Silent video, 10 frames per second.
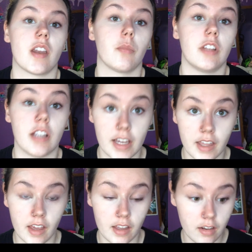and I'm really
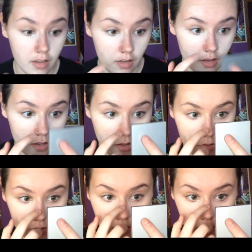liking it,
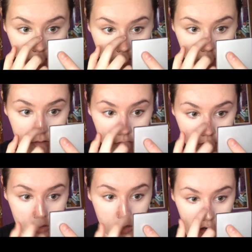so that's good.
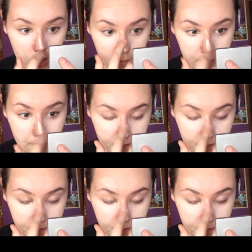Um,